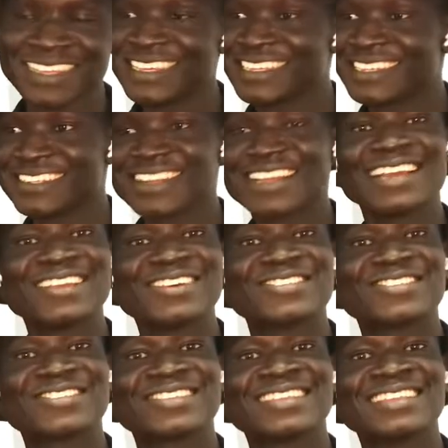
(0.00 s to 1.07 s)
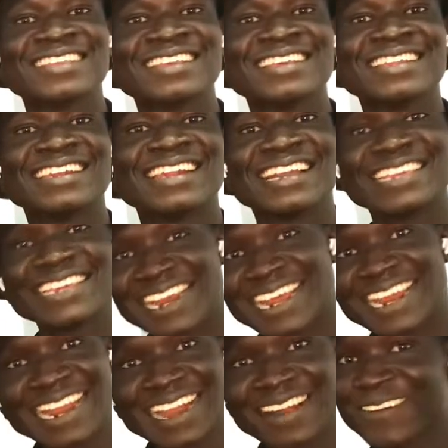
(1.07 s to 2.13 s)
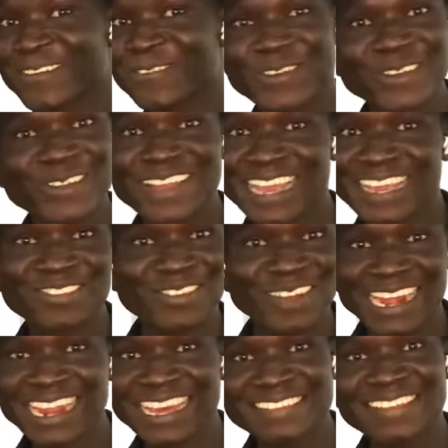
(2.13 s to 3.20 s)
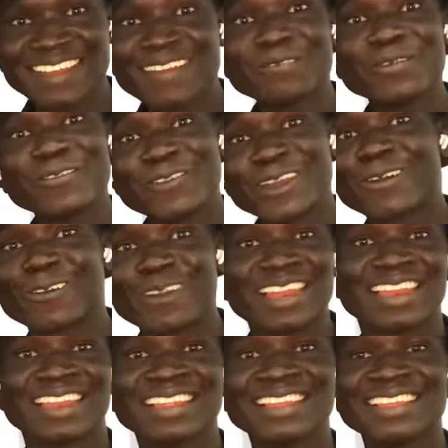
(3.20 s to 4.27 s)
Should I use Nigerian language for you guys to understand me very well?